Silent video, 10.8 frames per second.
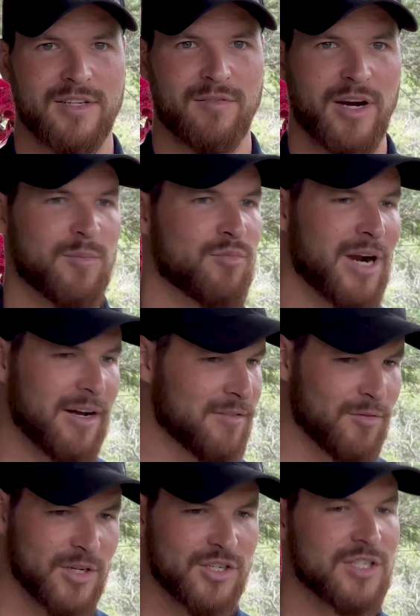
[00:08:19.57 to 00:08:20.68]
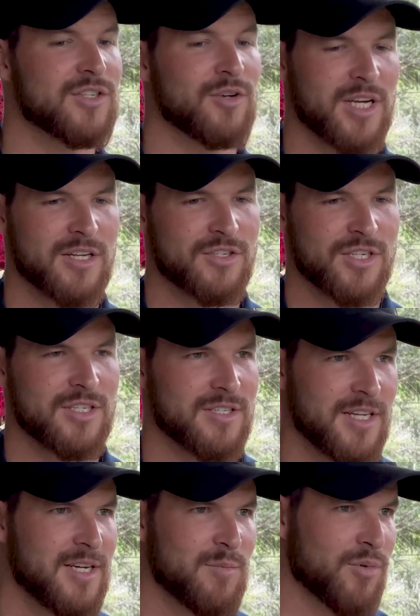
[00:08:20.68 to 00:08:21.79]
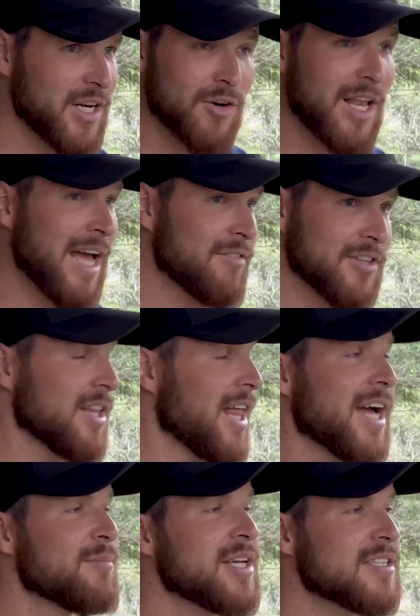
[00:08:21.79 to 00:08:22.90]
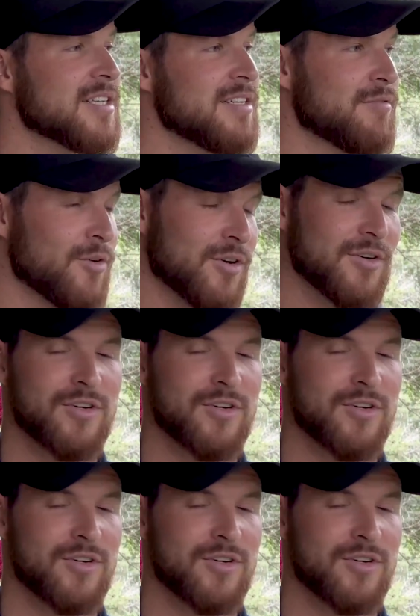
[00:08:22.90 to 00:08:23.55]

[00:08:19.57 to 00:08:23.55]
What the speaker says: very proud of what she's doing, because she's putting her life on the line basically for